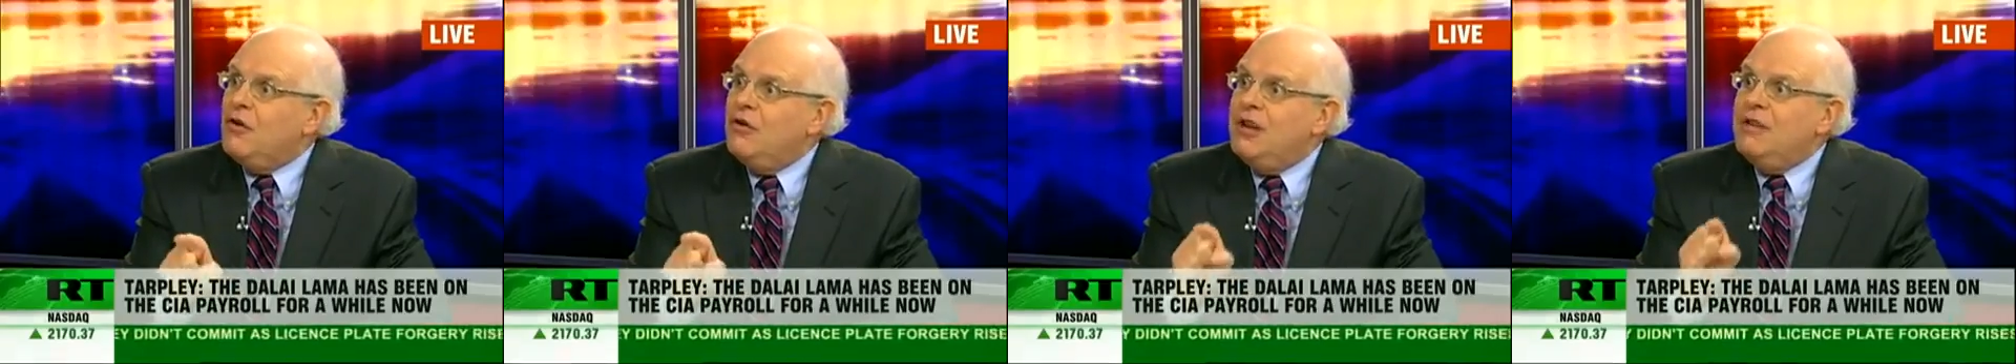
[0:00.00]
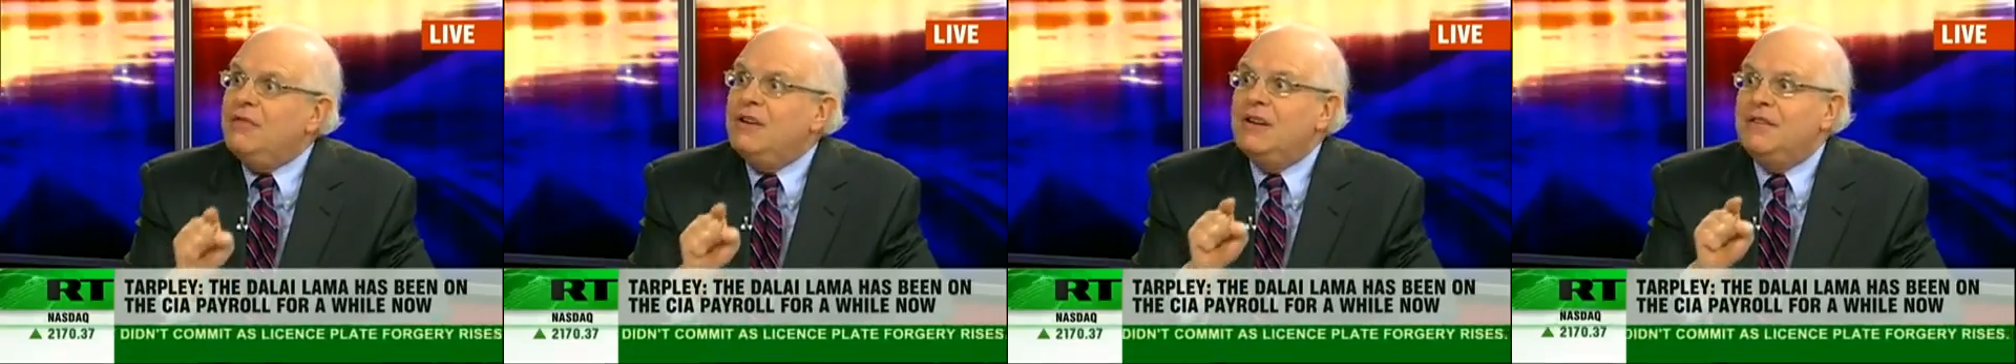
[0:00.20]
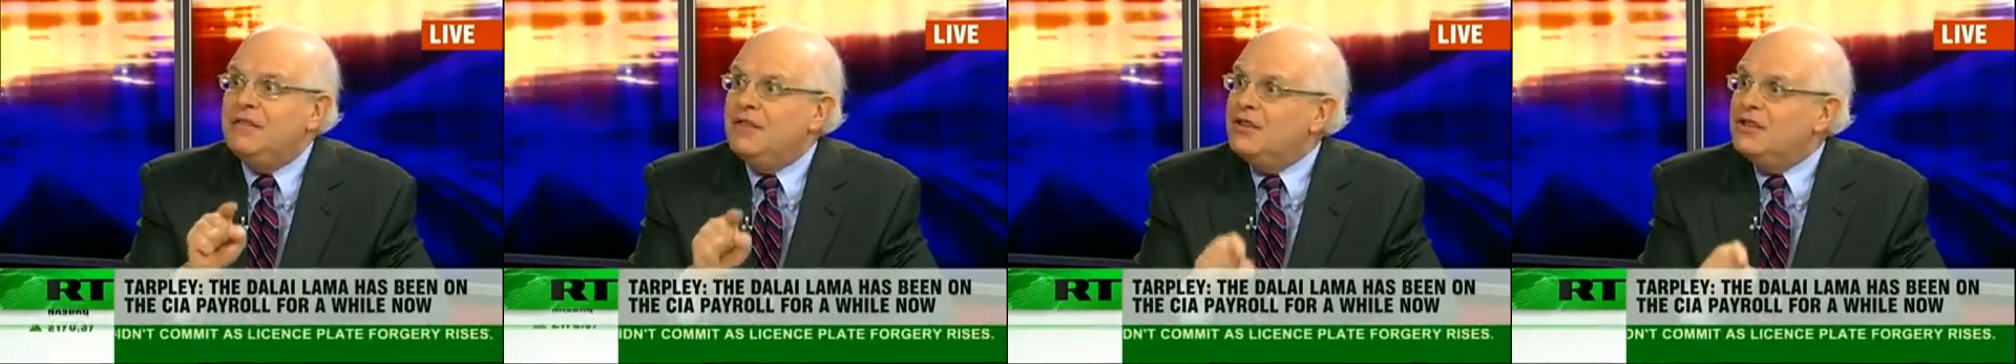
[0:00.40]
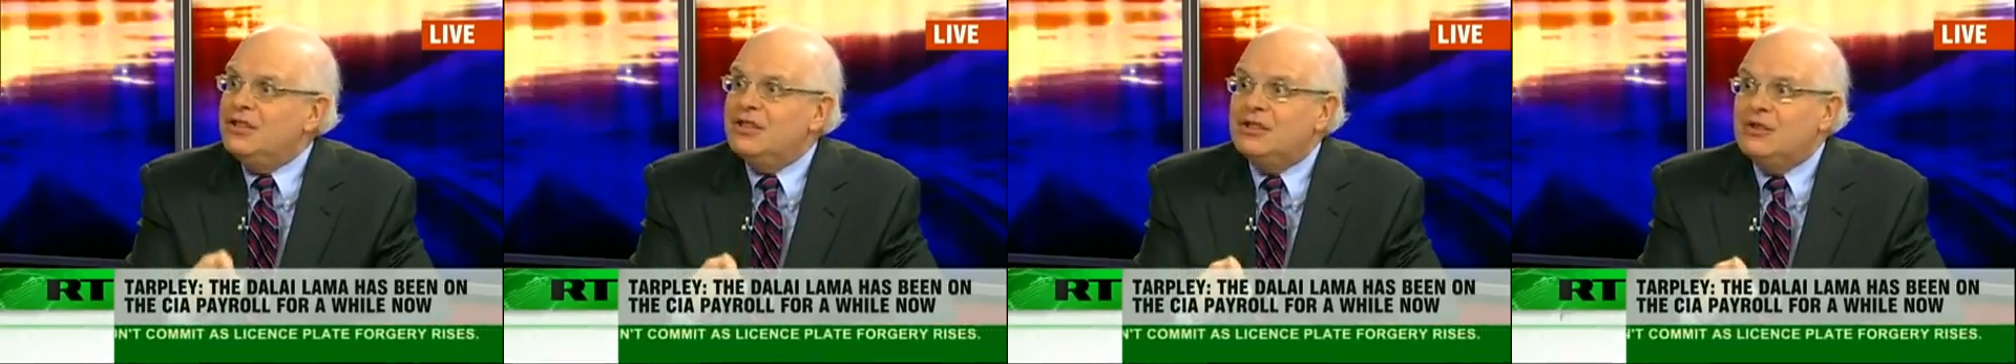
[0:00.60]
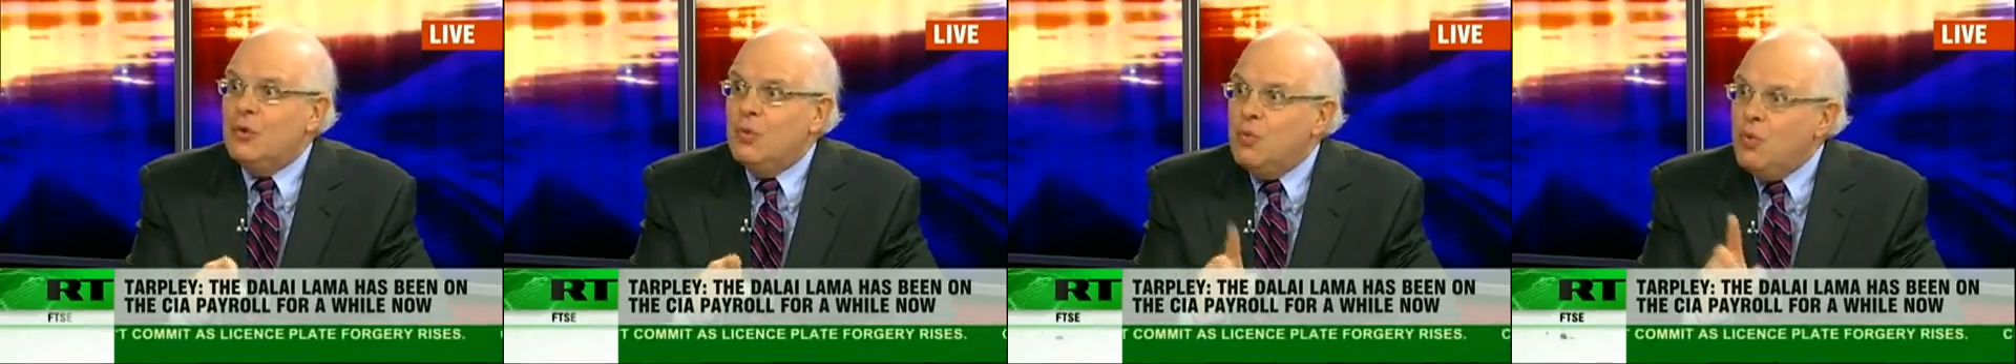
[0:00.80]
or even if you're
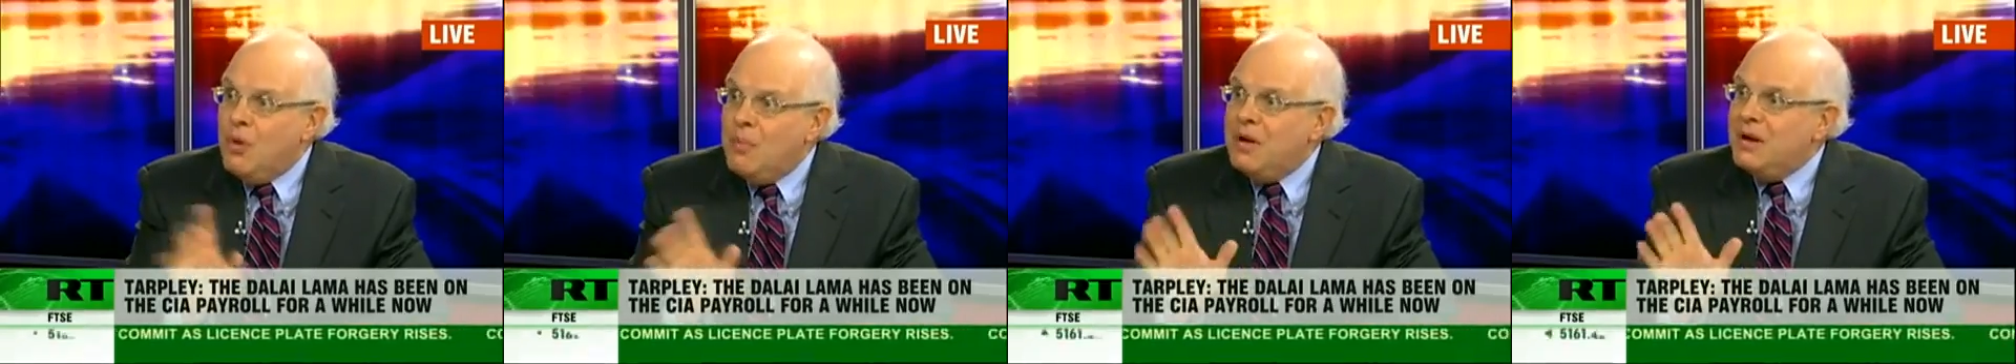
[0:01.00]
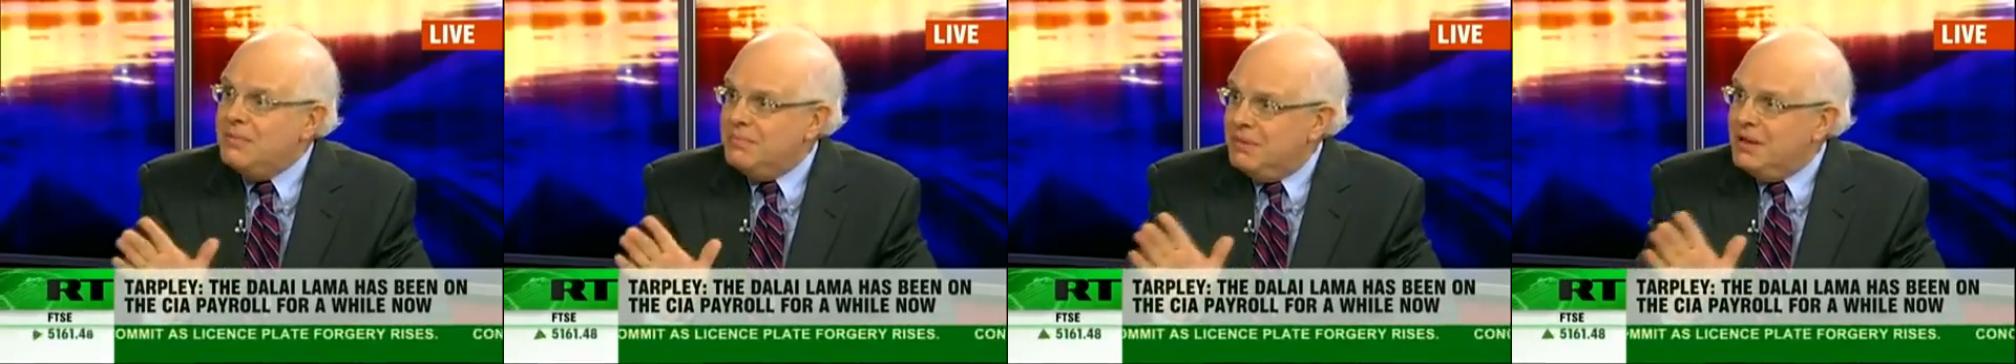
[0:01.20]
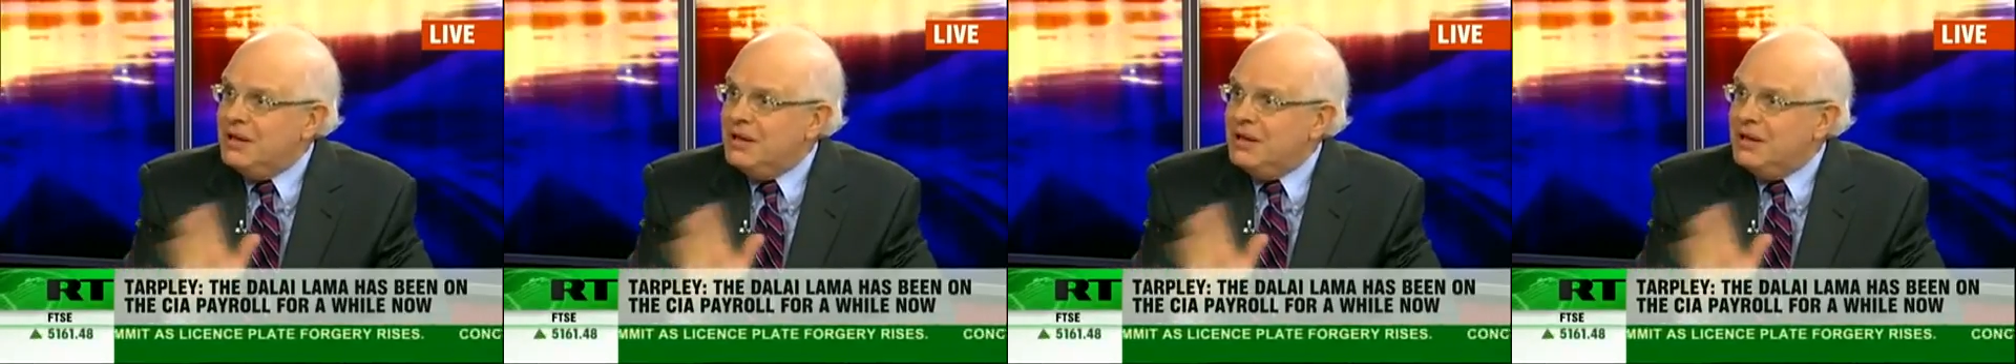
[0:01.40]
just a woman,